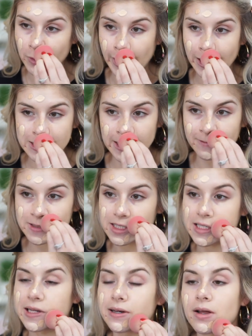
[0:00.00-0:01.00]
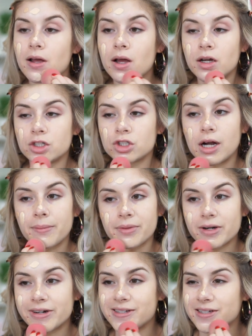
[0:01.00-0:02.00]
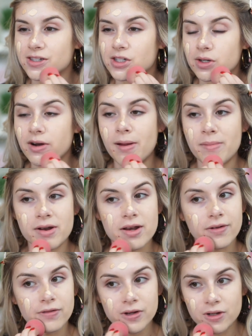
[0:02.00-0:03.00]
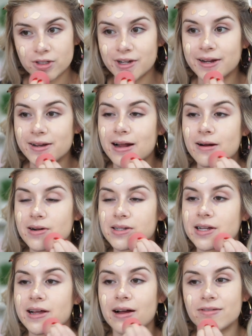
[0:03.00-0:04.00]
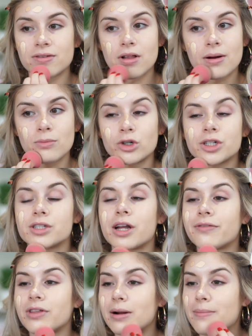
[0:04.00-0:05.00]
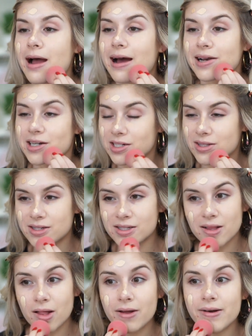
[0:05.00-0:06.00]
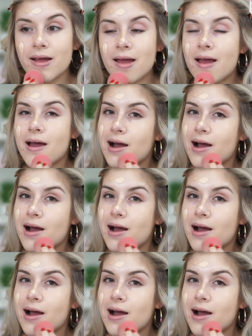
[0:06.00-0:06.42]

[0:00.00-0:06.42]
If you guys haven't seen Chop Theory's Instagram, definitely go check it out because I have a lot more stuff that I'm adding to the salon.